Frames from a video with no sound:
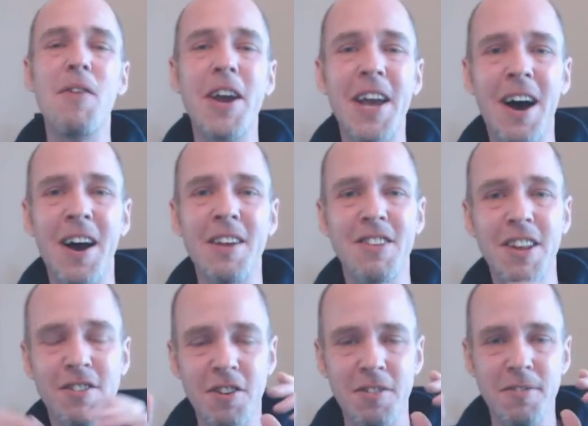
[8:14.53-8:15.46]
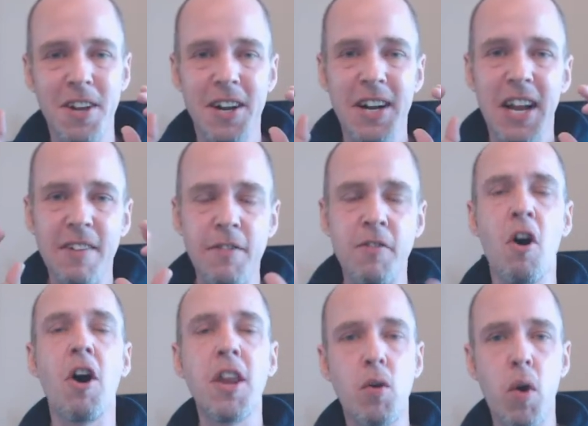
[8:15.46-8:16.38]
anyway, guys, listen. If you've
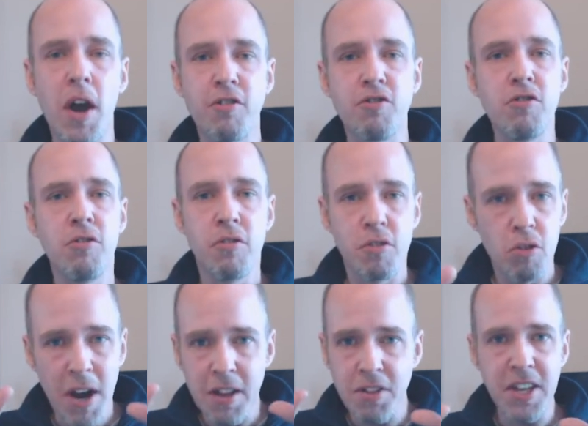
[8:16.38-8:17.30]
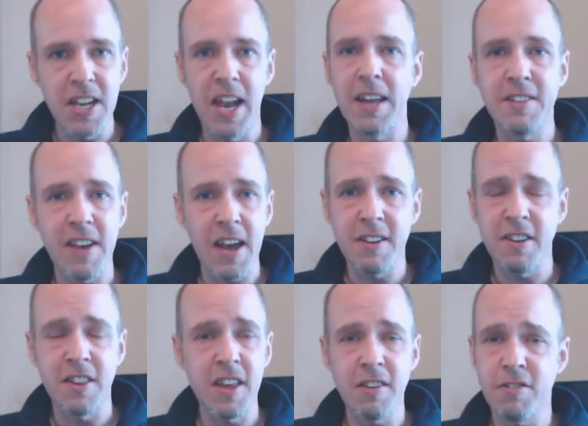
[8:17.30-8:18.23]
got any questions or anything you'd like to add
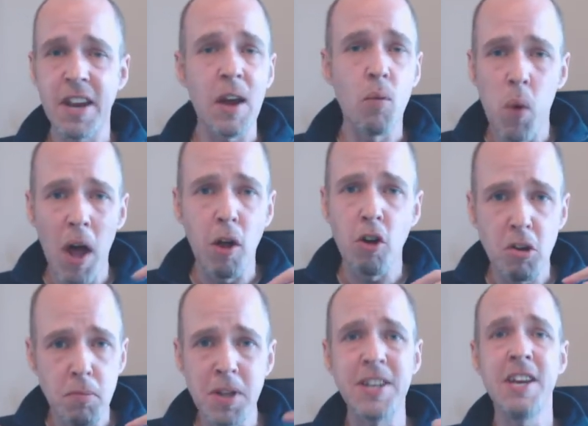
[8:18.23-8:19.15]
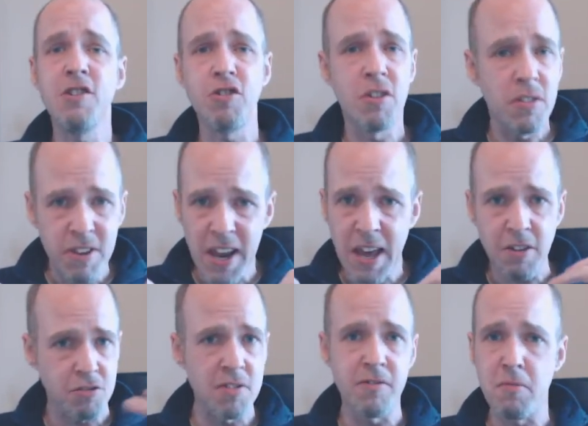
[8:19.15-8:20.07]
to this, and I welcome additions and
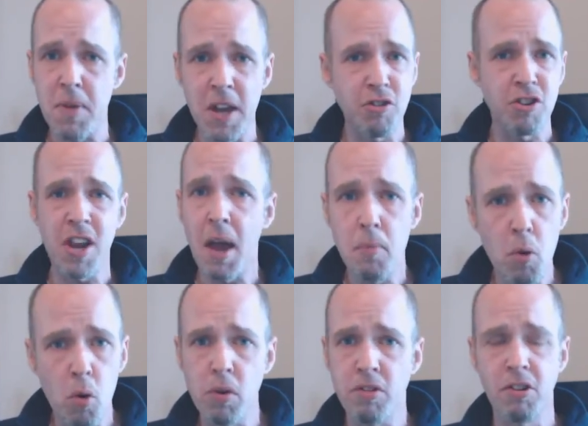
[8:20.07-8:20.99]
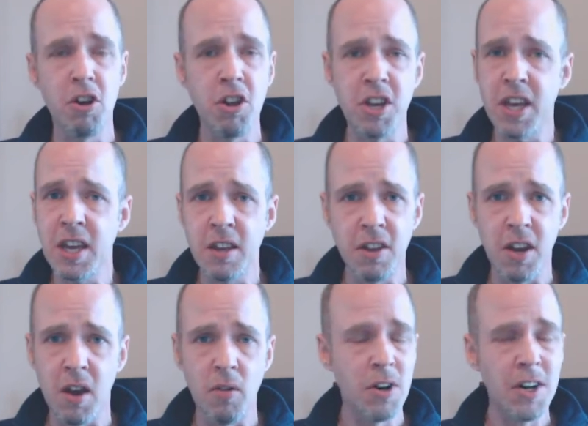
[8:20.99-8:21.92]
extra information. I'm always learning. You
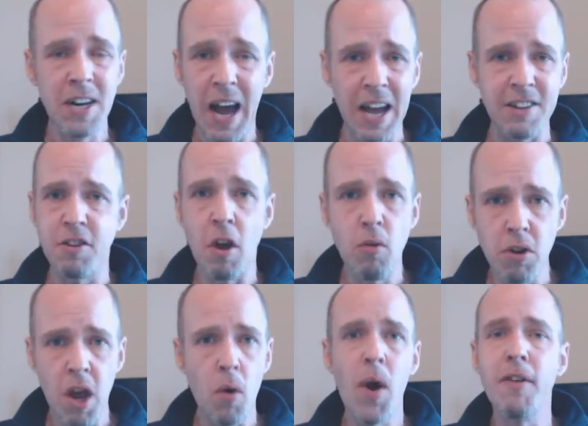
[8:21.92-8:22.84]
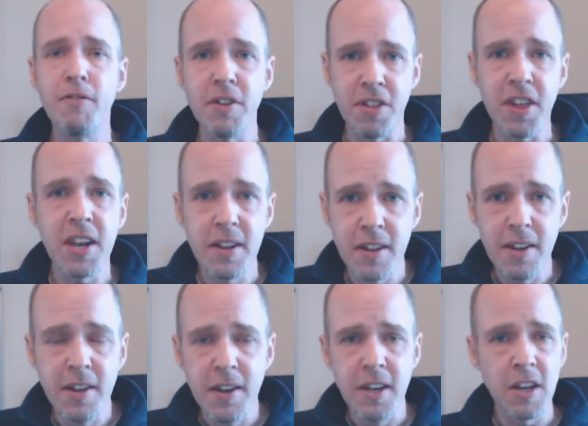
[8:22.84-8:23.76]
know, I don't know everything.
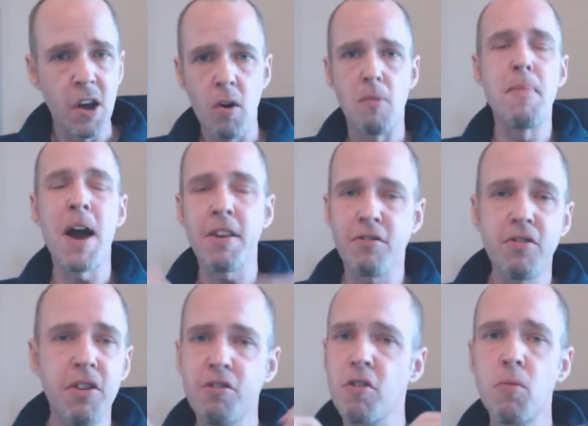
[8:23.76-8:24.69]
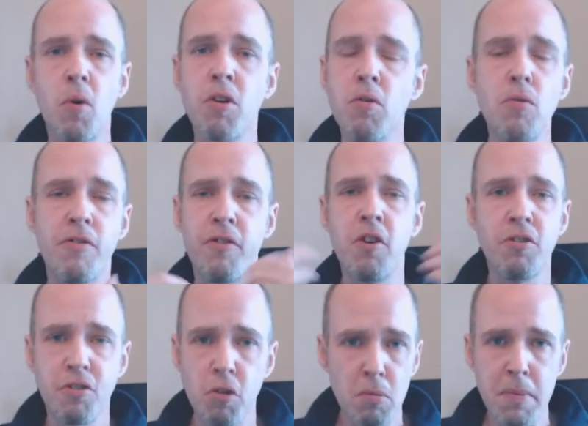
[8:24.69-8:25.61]
You know, a master is someone who
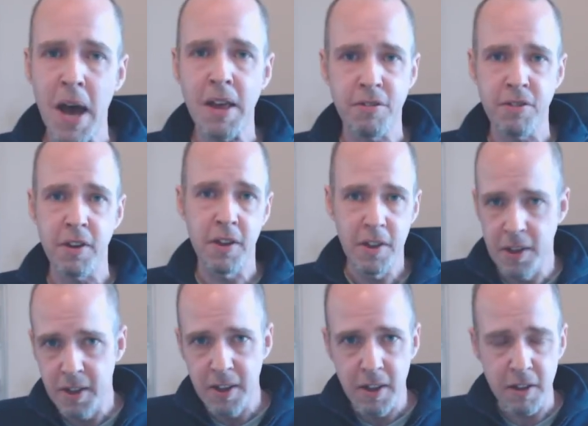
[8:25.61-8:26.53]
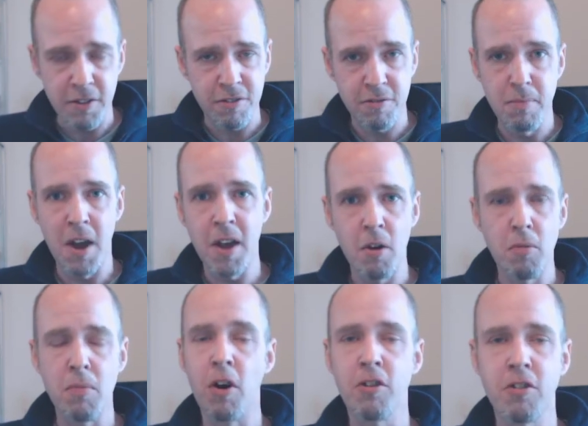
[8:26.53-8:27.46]
refers to a master, as my
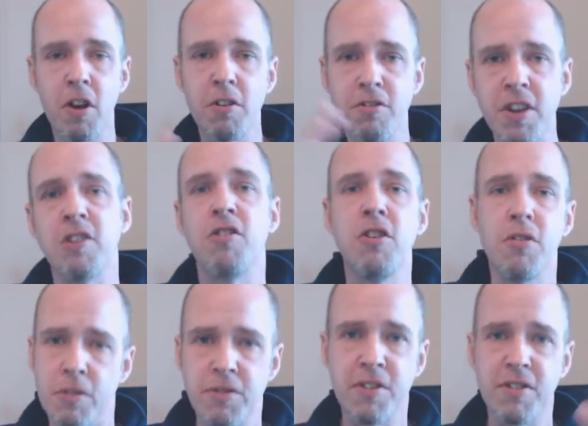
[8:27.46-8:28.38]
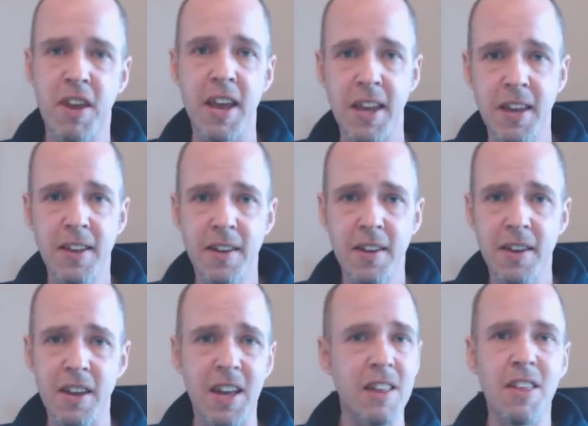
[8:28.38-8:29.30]
old martial arts teacher used to say.
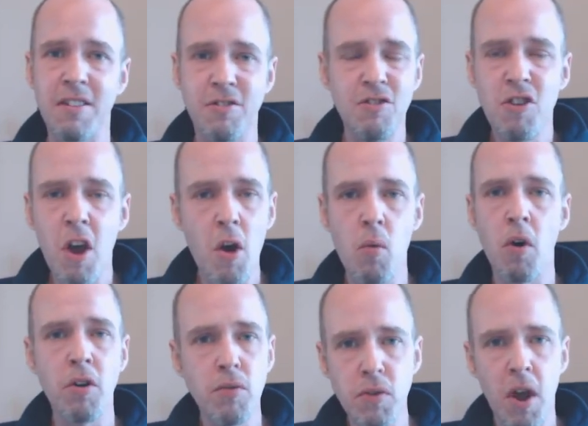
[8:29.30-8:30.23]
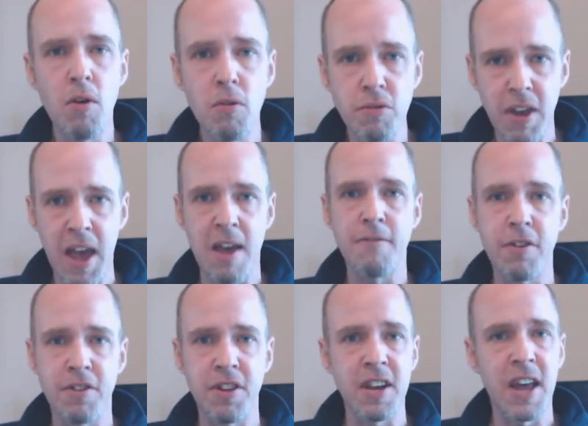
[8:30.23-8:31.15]
Yeah, there's no one who knows
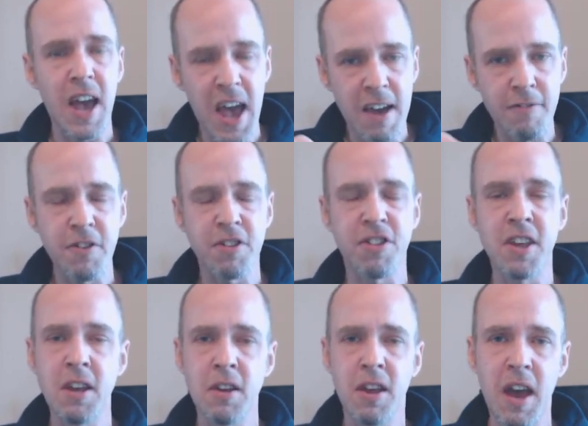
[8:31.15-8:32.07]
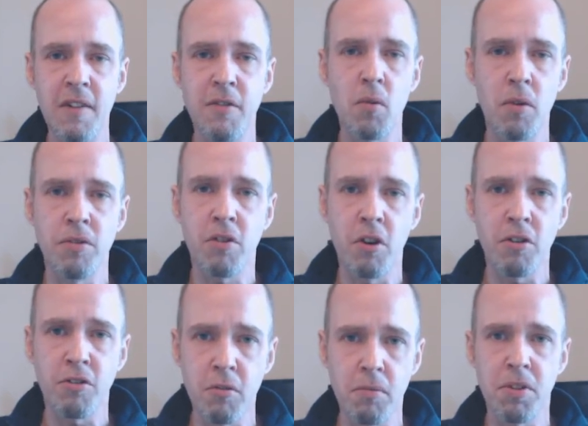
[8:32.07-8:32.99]
everything. Everything, everyone's
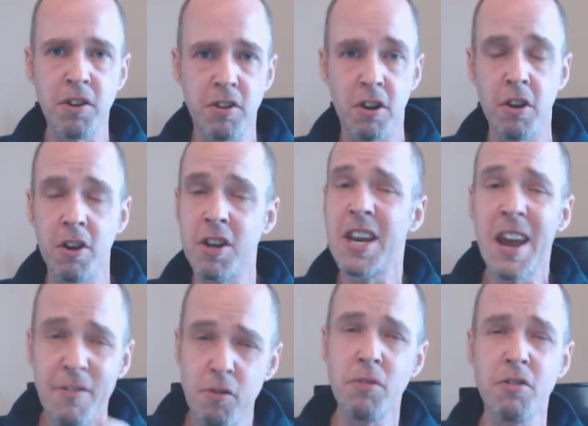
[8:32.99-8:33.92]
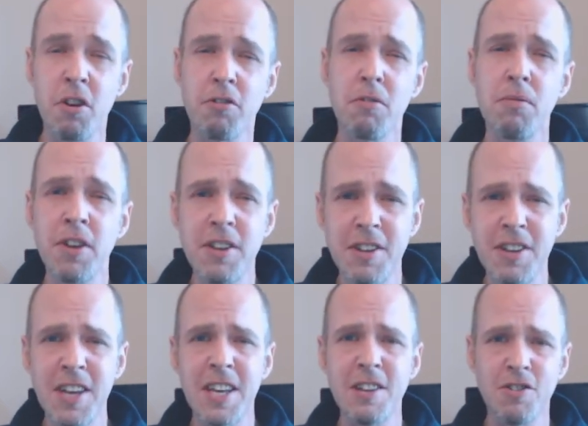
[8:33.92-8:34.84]
got something to learn and everyone's got something to
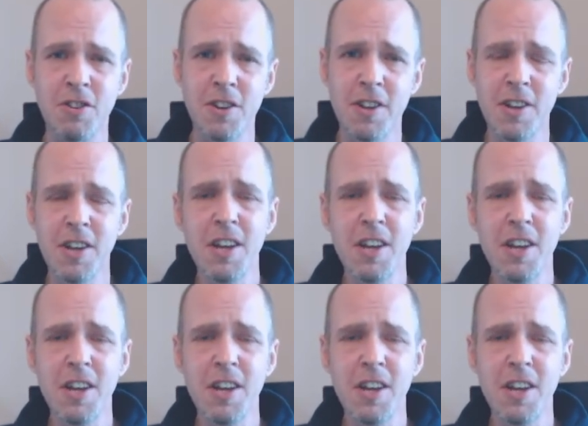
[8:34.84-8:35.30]
teach.